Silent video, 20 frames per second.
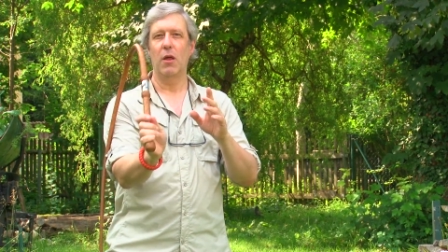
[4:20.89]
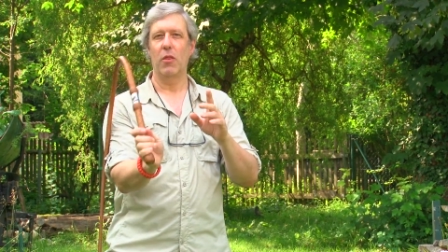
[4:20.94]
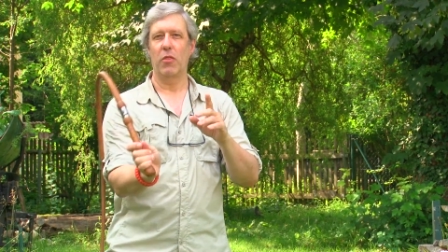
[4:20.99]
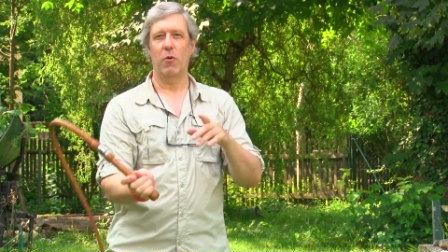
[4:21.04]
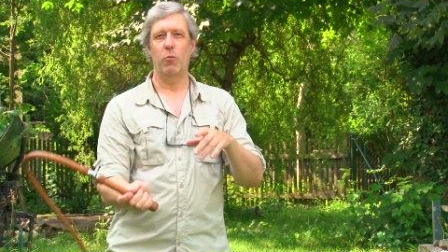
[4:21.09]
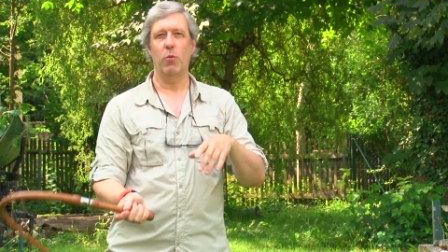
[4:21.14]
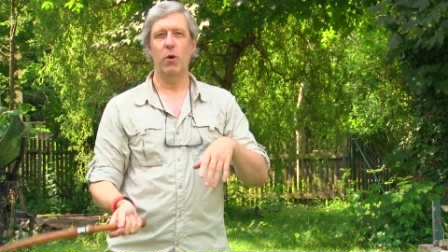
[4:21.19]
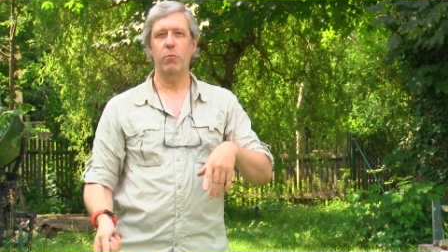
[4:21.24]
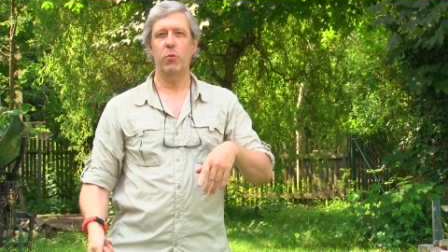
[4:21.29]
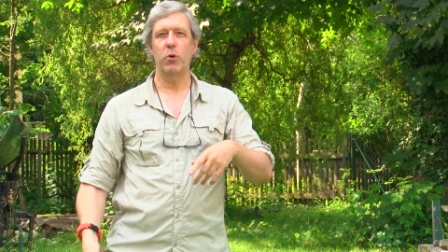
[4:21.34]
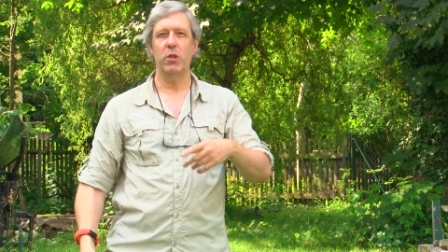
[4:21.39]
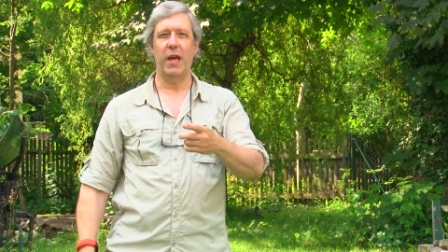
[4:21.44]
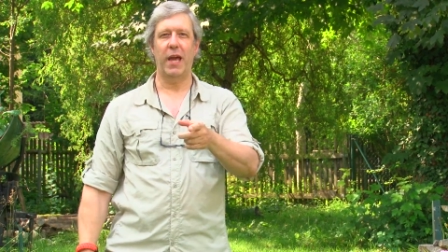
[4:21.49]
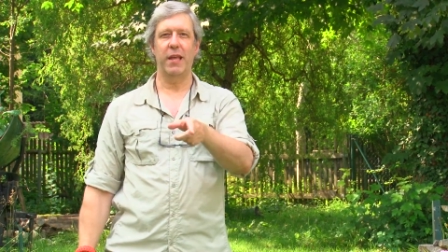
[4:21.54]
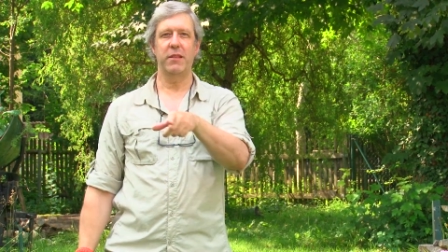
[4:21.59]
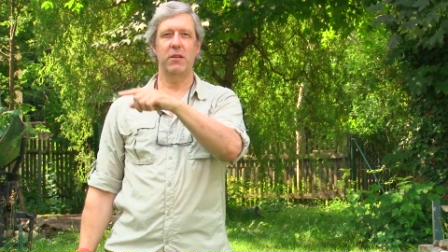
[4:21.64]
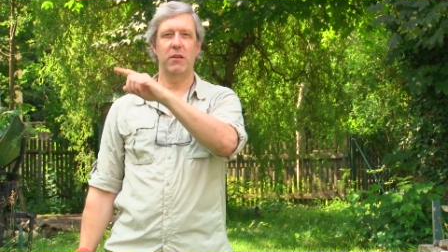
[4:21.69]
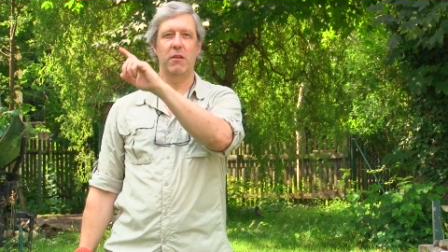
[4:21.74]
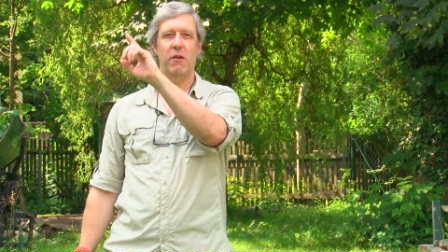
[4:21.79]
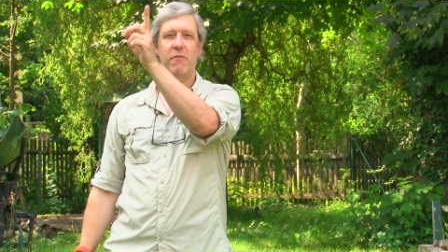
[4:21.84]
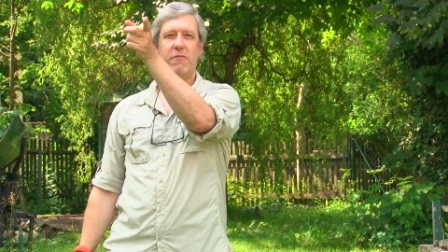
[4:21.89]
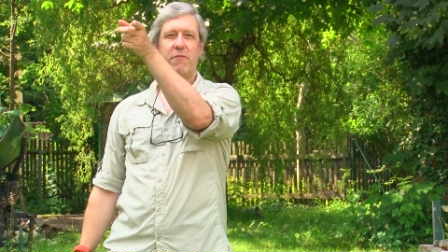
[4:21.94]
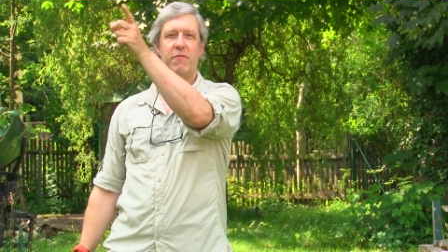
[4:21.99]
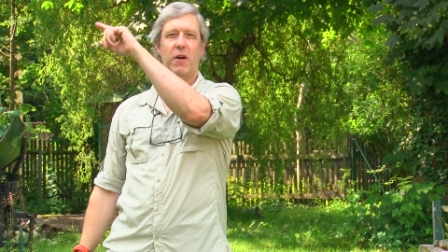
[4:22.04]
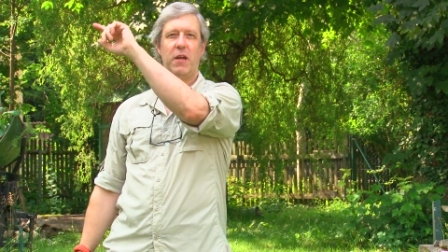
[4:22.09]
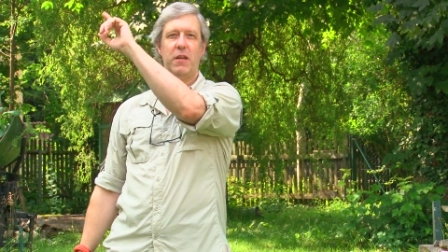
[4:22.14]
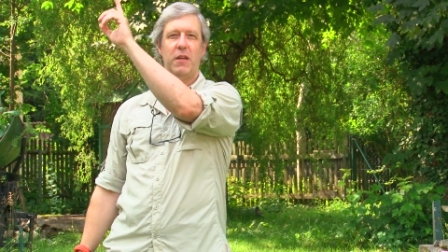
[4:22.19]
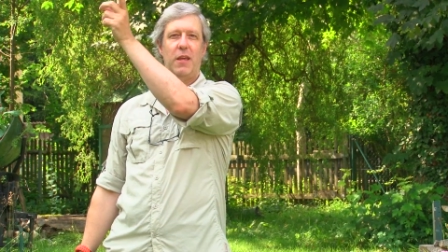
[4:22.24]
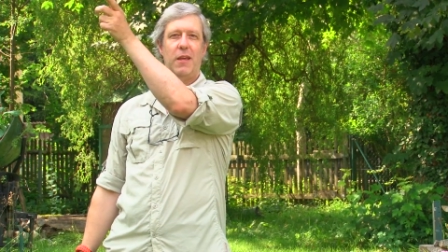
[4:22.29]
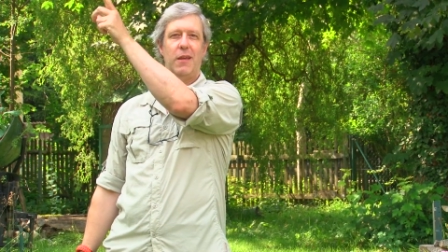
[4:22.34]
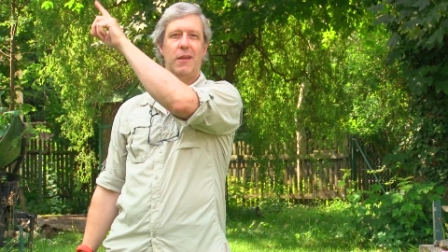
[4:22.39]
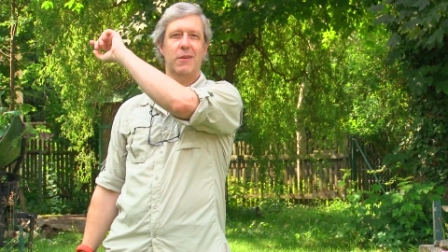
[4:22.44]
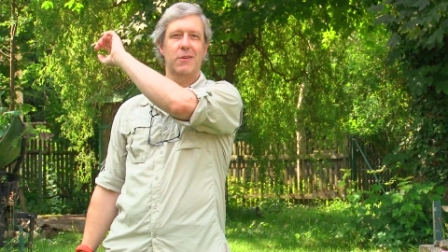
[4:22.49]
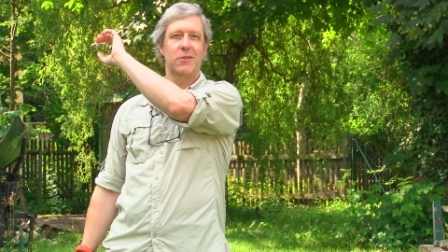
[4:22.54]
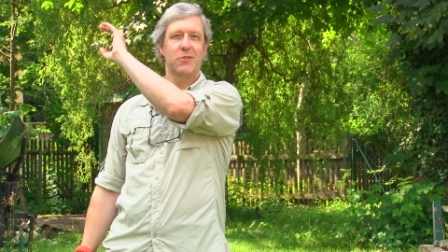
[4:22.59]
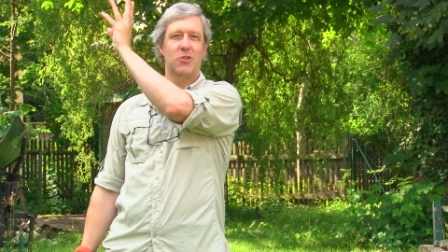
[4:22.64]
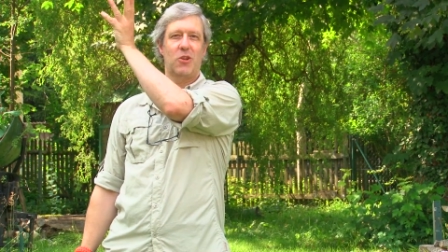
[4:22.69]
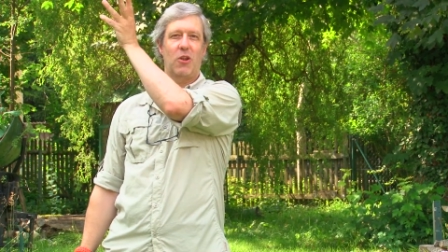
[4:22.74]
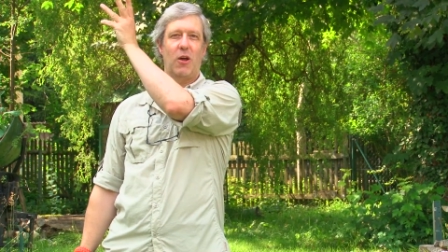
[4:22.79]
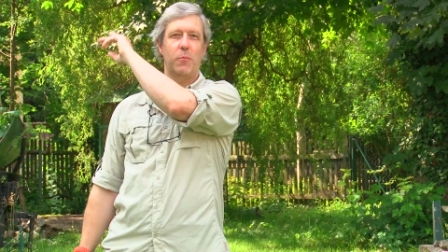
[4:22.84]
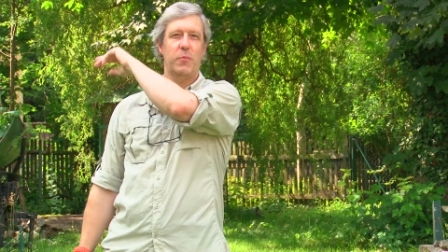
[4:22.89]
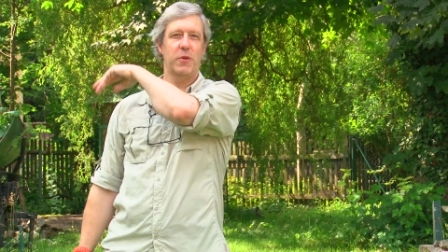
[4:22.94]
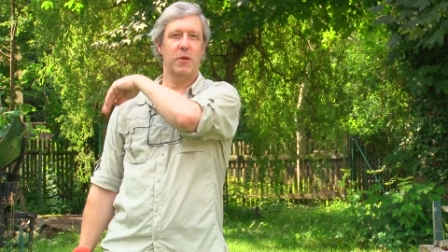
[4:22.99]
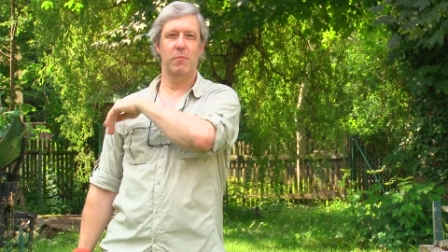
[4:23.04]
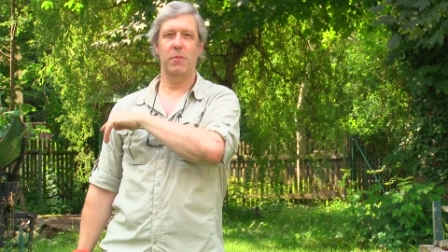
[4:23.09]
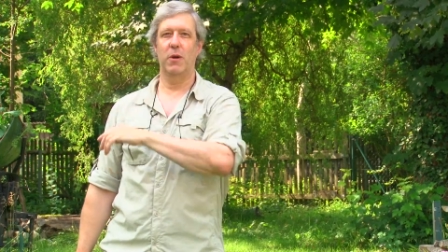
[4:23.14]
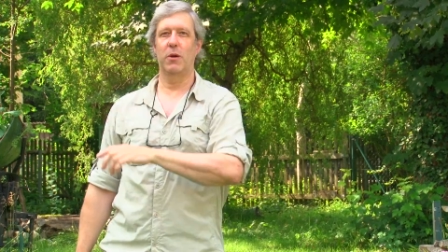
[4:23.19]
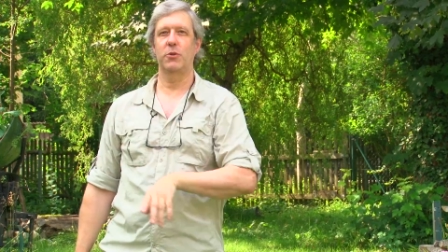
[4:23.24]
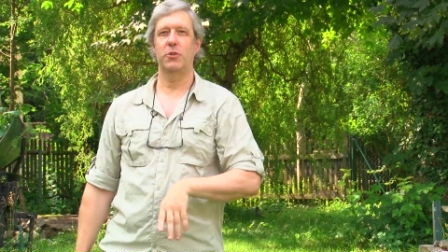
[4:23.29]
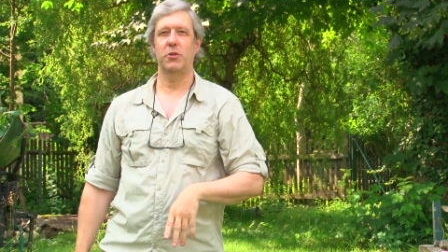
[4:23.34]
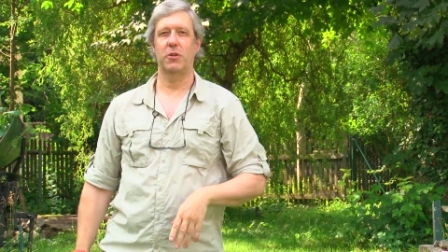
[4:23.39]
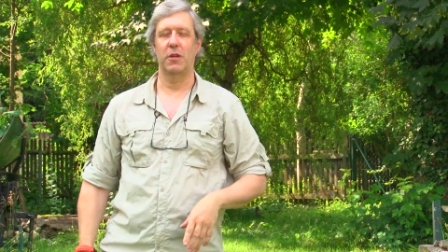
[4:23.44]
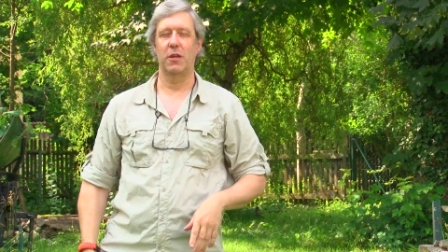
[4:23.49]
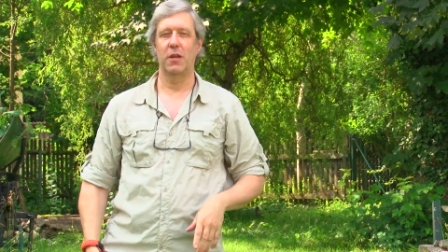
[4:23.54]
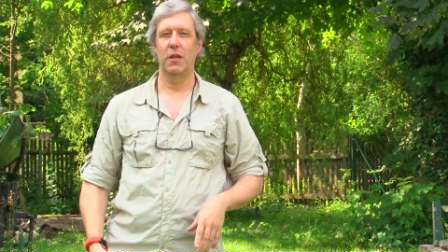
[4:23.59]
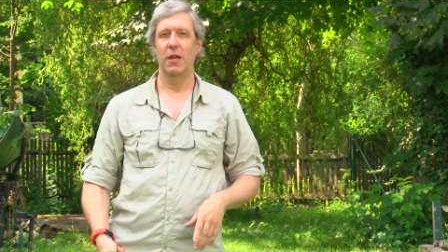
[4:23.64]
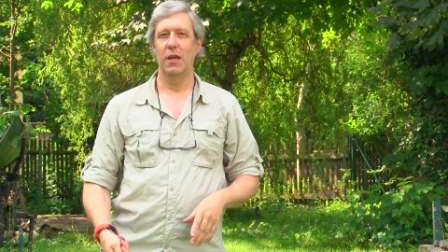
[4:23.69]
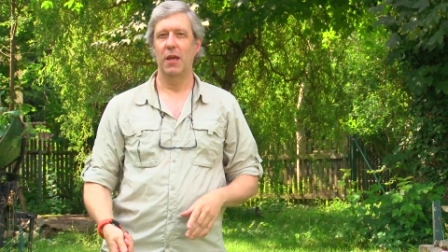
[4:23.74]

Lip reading: The whip will end in a funny, sloppy motion.